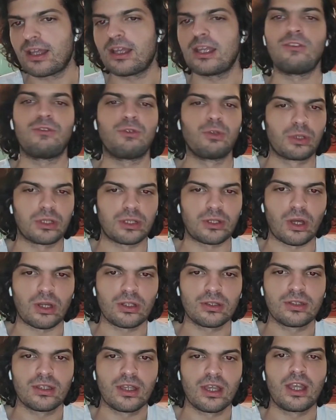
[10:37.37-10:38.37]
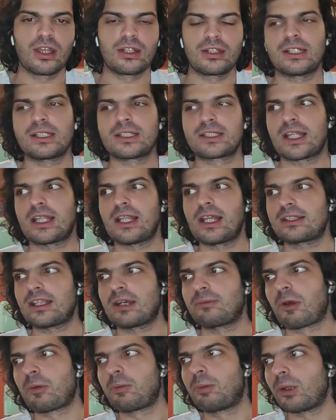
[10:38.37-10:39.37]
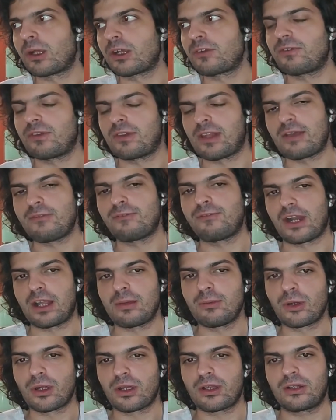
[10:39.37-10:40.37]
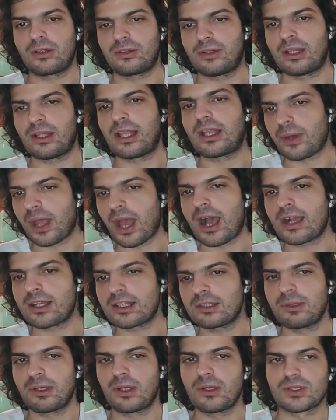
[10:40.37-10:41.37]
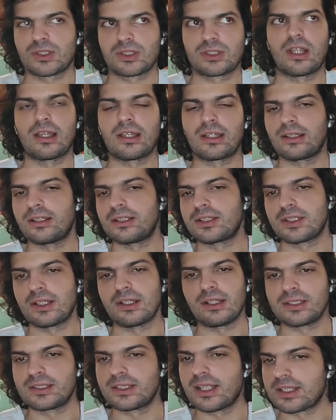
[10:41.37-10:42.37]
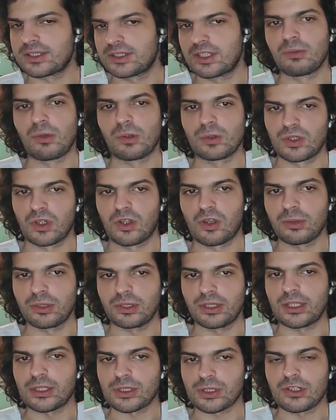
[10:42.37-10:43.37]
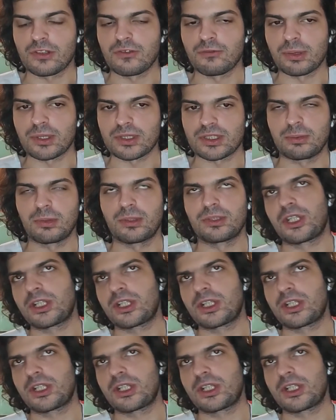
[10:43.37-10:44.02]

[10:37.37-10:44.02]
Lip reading: If you cannot, then select a popular framework like React, because like it has the most documentation possible.